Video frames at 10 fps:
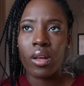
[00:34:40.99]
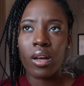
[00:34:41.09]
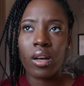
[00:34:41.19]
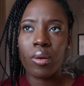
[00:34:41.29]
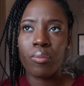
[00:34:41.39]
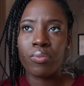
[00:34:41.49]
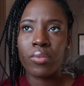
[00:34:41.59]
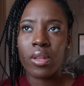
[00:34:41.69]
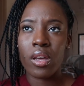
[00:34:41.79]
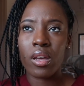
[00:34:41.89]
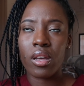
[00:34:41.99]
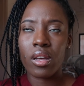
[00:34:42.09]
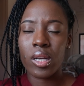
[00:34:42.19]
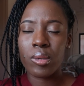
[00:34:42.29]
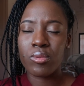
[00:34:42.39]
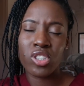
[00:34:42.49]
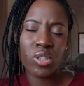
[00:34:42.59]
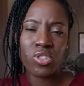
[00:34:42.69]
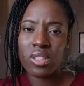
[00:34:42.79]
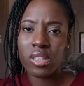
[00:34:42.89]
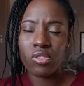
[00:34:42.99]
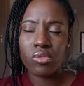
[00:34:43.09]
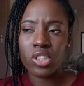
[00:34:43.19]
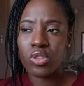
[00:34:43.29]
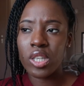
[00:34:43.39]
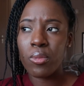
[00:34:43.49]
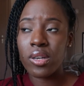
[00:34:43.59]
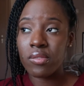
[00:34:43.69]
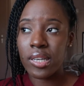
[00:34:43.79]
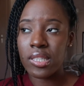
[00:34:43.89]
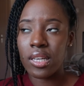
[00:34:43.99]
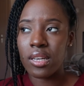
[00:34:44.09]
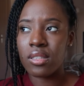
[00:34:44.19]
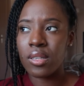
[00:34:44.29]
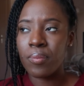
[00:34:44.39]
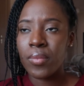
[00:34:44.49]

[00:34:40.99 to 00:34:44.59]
Um, and she was just literally motivating us.